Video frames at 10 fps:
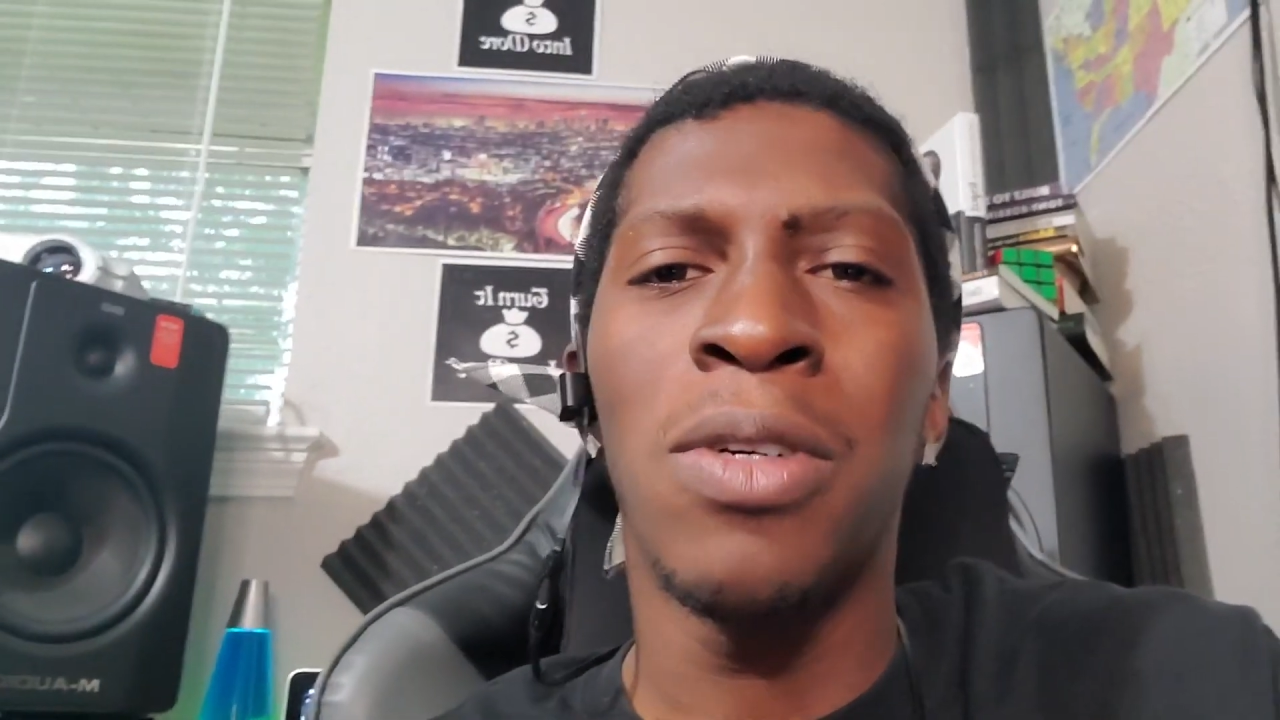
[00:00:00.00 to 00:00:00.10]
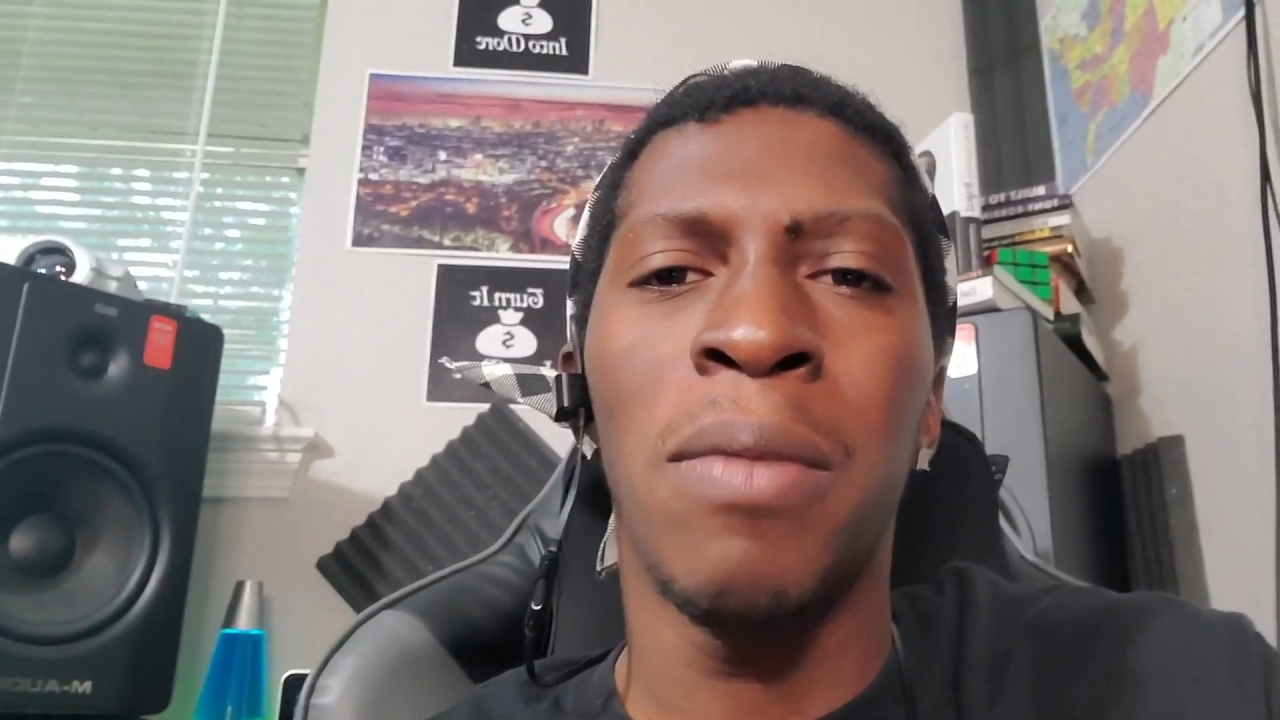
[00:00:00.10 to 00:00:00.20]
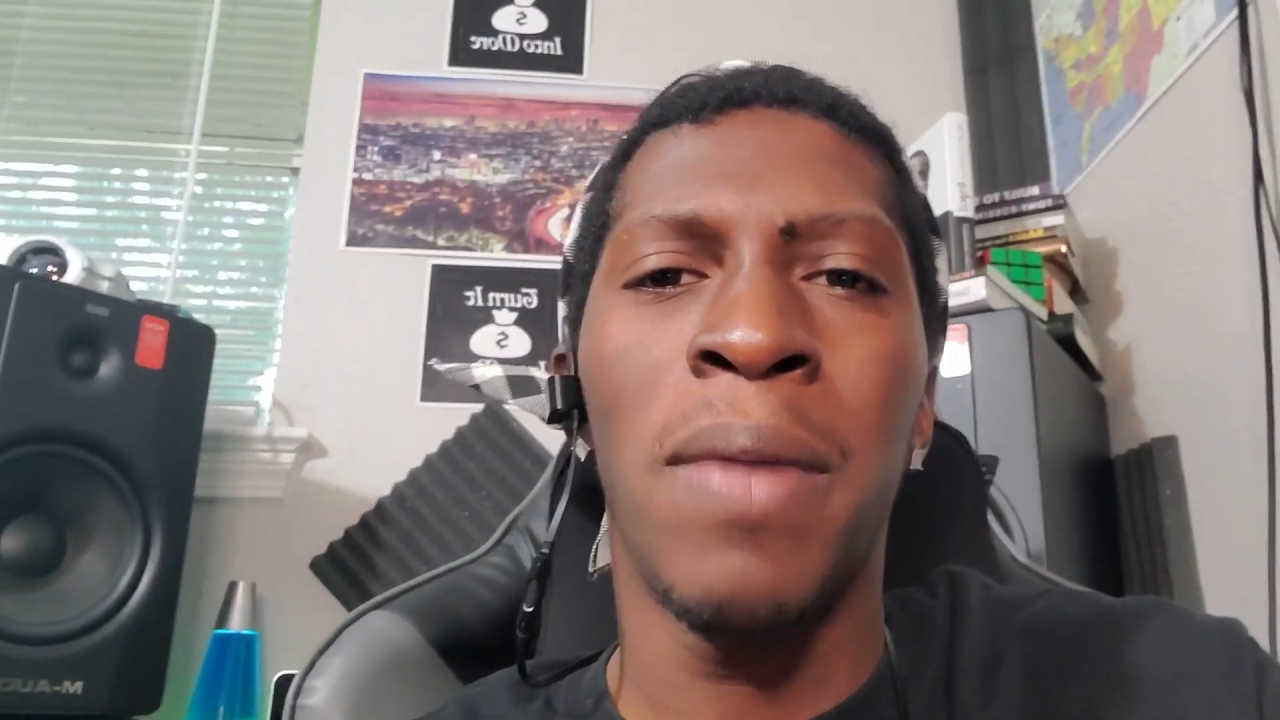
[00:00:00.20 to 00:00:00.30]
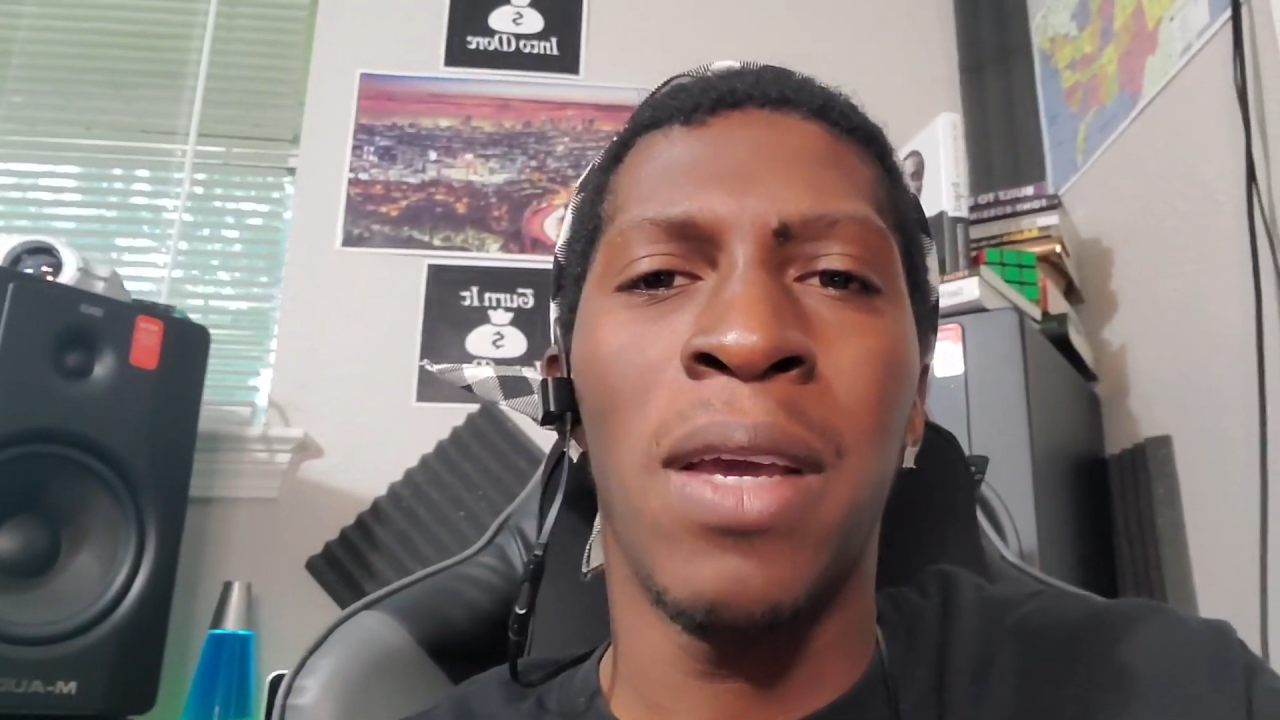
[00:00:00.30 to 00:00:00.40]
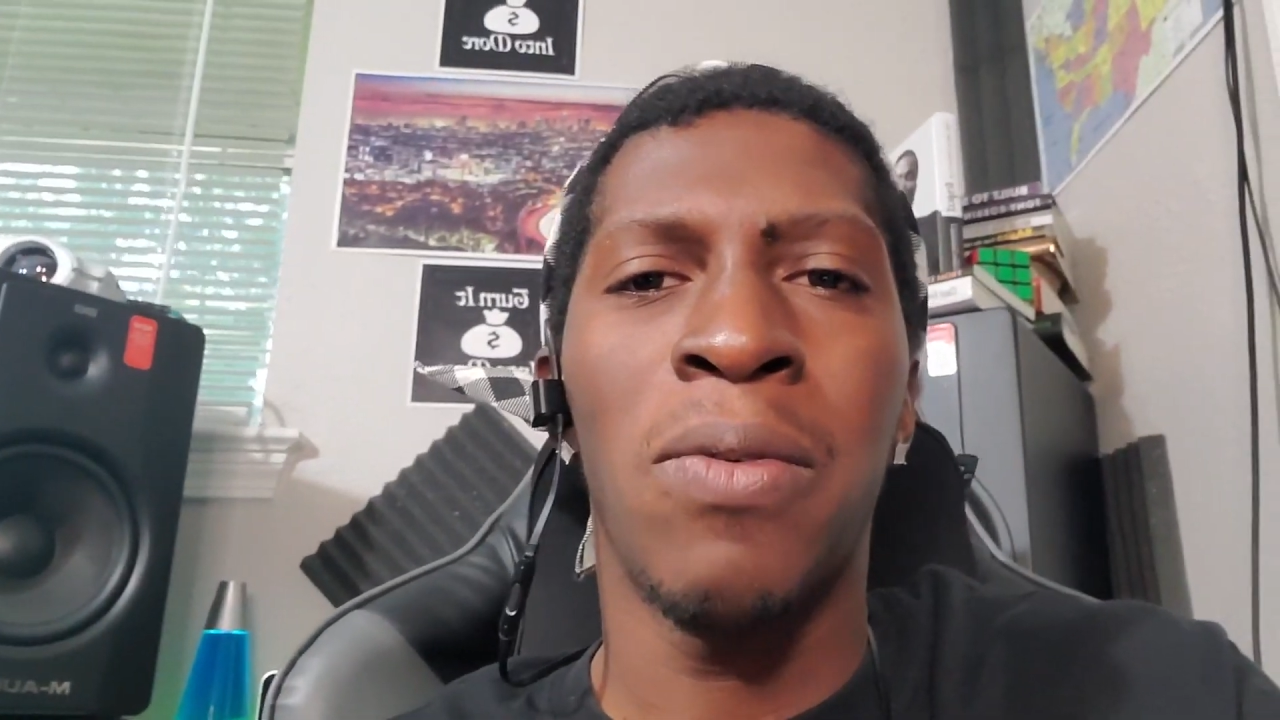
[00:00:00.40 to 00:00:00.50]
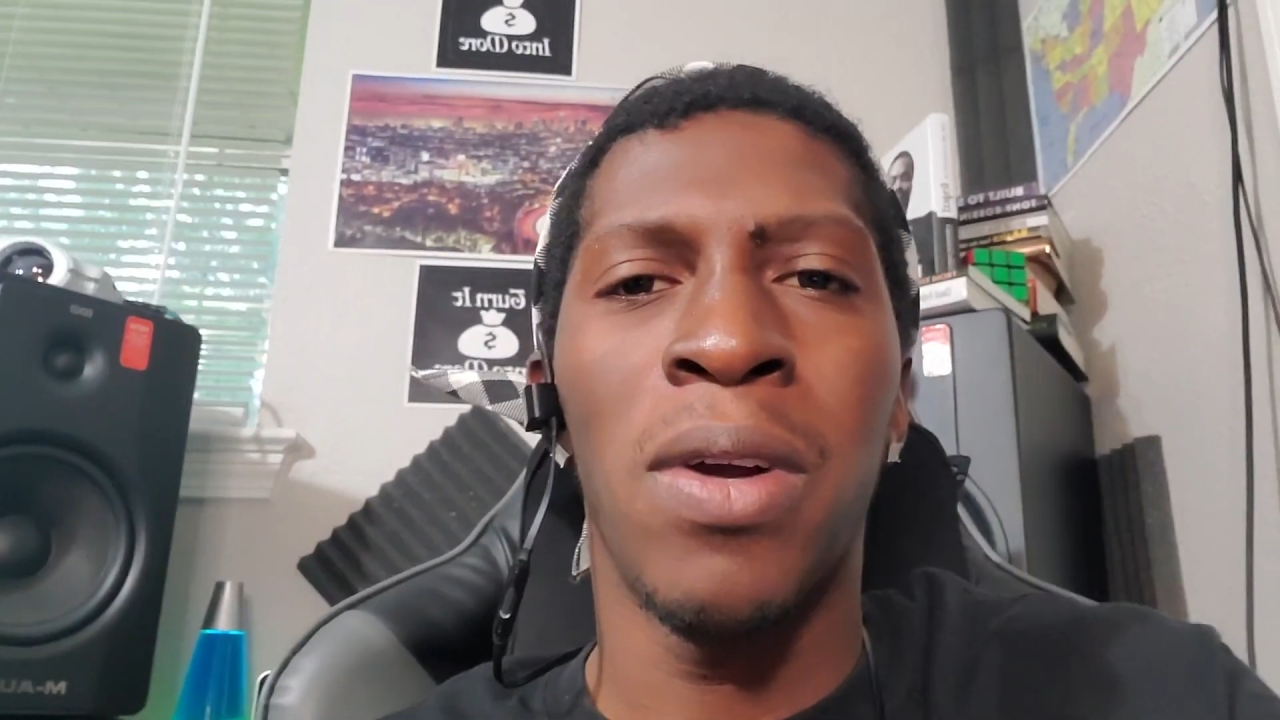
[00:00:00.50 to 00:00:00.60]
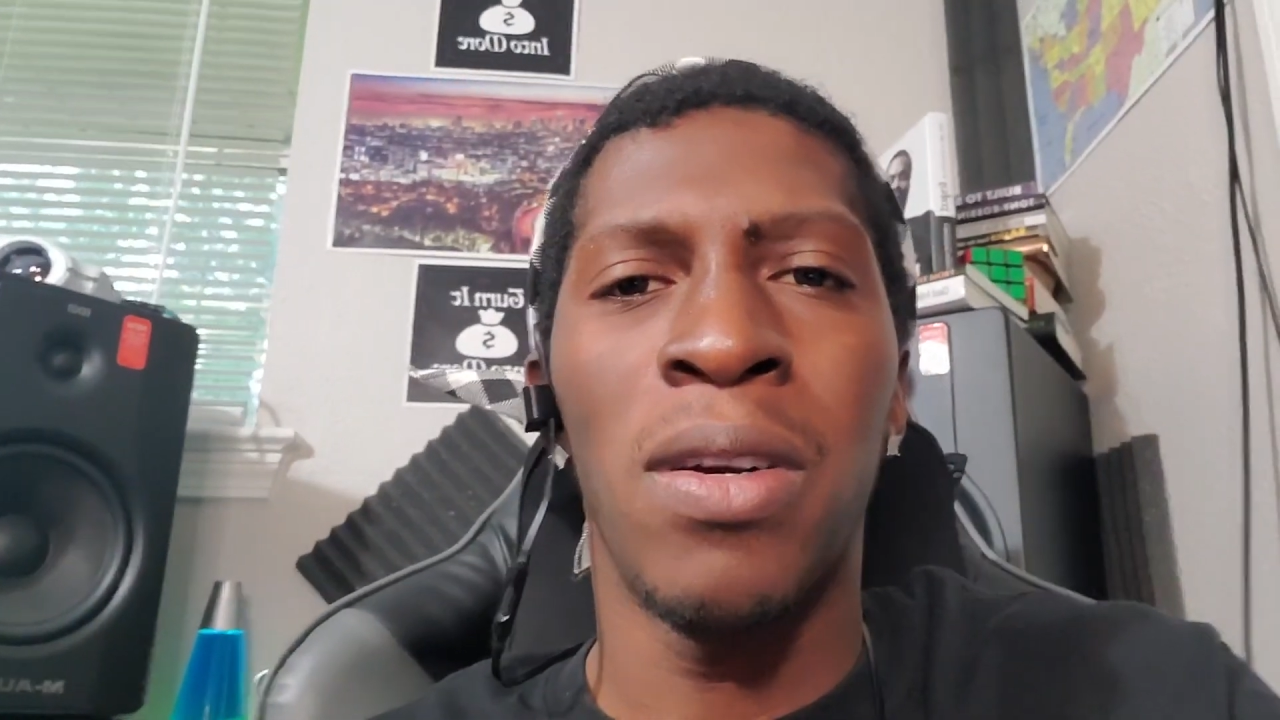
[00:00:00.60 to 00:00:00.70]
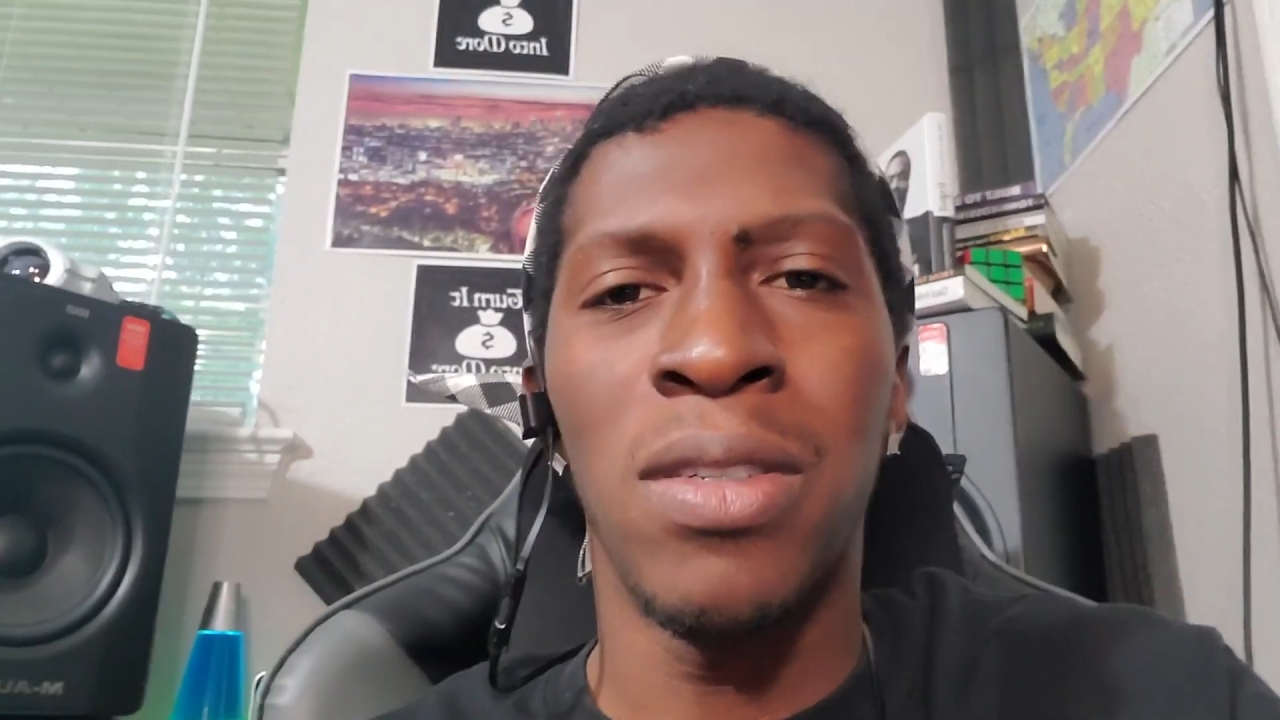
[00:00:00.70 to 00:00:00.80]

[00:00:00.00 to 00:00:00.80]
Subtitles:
in the background,